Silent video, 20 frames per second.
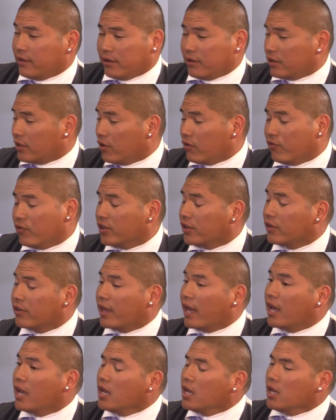you know, go figure
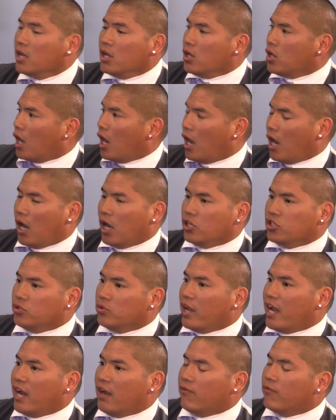that.
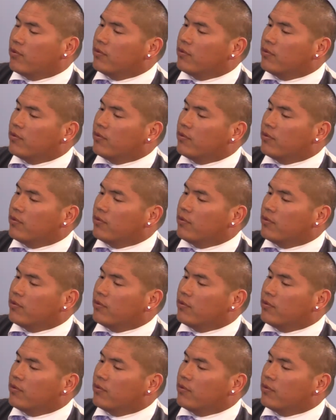You have